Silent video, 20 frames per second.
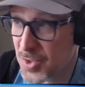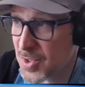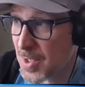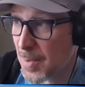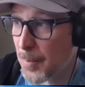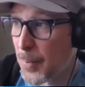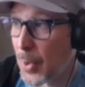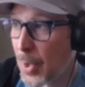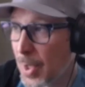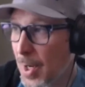to
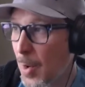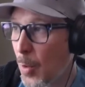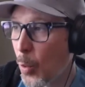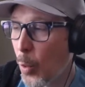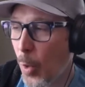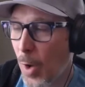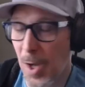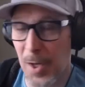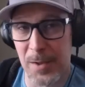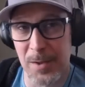put
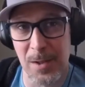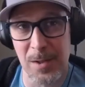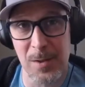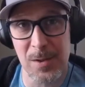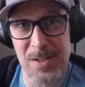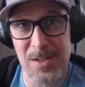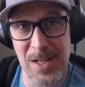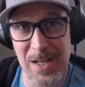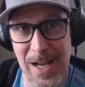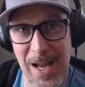one
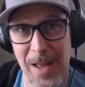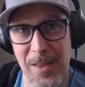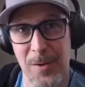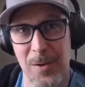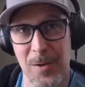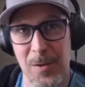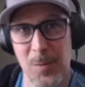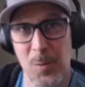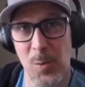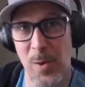
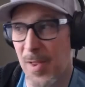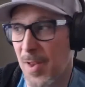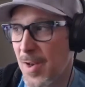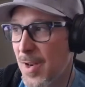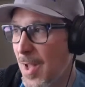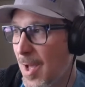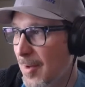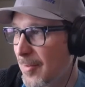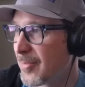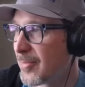together with
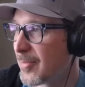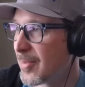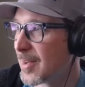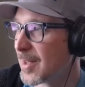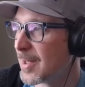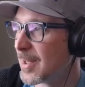enough